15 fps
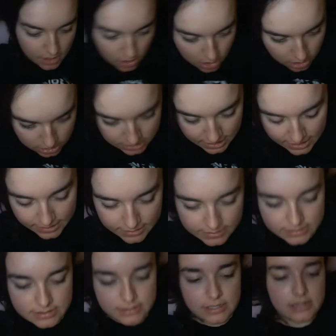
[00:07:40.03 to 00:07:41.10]
All
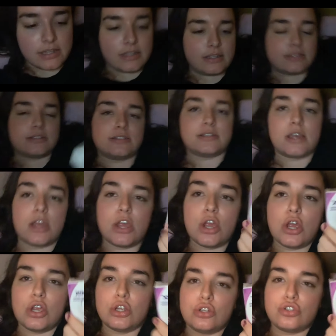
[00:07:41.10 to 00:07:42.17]
thanks to these
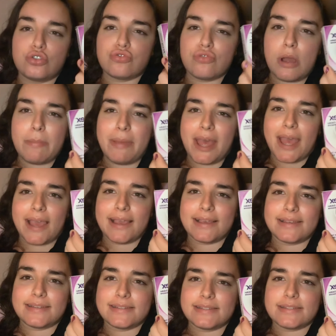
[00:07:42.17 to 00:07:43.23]
Tropex,
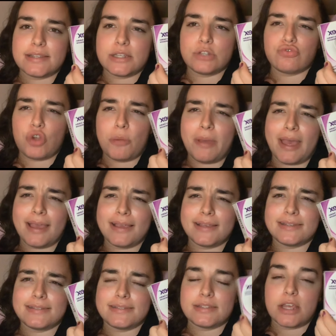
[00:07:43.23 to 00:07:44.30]
Tropex
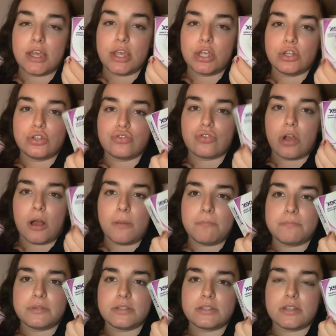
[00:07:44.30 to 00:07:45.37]

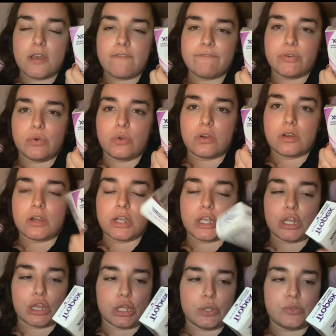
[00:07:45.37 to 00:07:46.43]
drops for
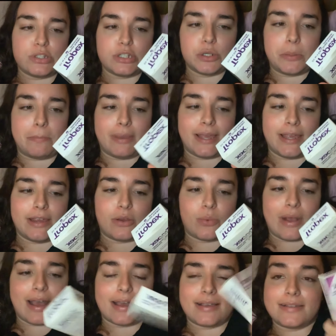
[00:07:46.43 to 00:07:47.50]
loosening up my
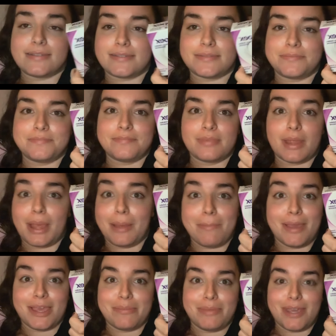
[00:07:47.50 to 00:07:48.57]
earwax and
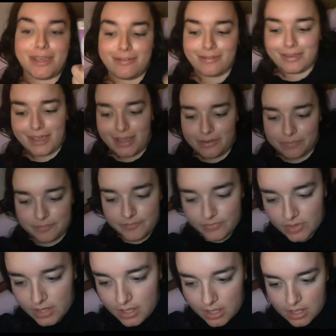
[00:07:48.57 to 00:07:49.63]
making me hear again,
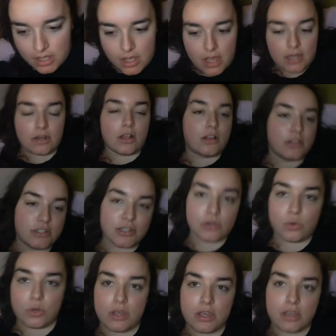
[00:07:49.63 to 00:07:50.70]
and
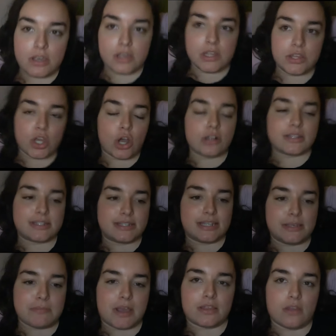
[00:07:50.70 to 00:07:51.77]
also the hot
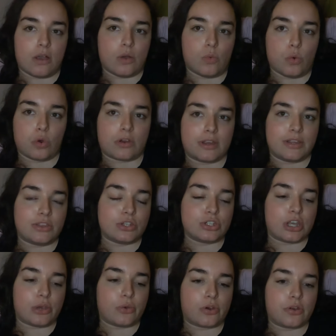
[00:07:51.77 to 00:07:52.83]
steam and the hot water in the
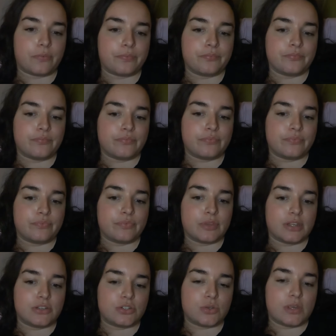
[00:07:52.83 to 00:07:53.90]
shower.
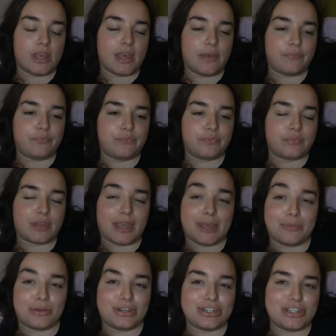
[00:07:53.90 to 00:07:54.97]
So yeah, I
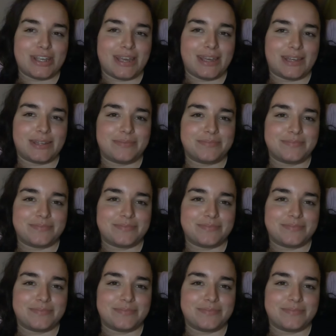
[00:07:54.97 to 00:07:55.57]
appreciate it.